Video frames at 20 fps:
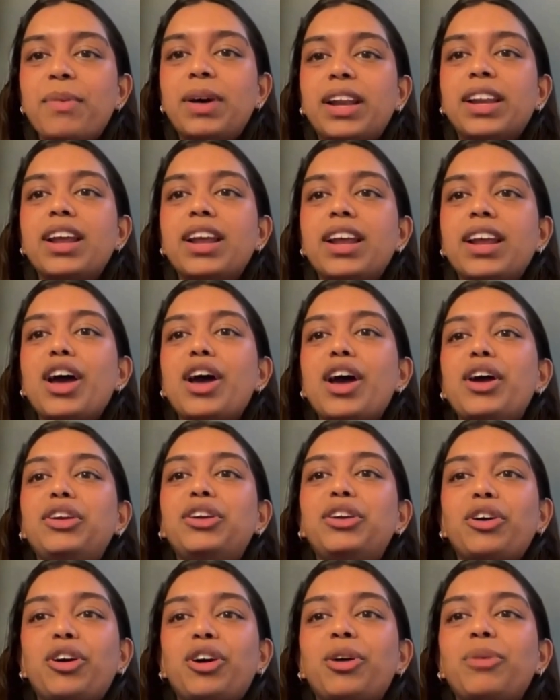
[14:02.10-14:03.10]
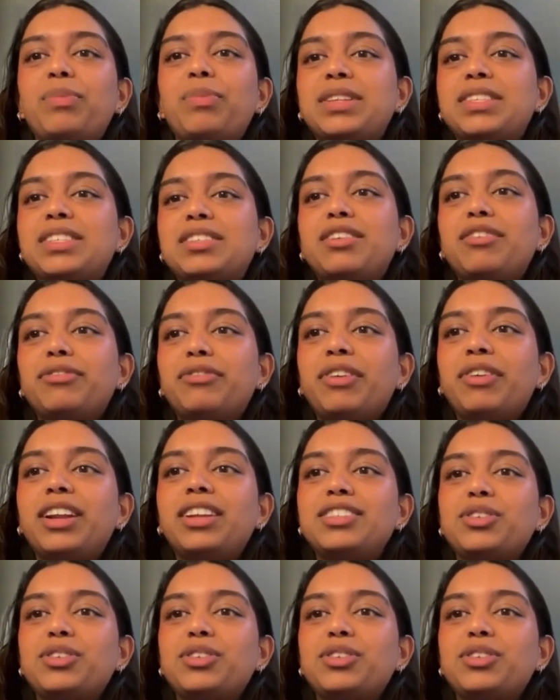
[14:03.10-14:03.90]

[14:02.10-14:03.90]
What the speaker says: and Europe, it's different.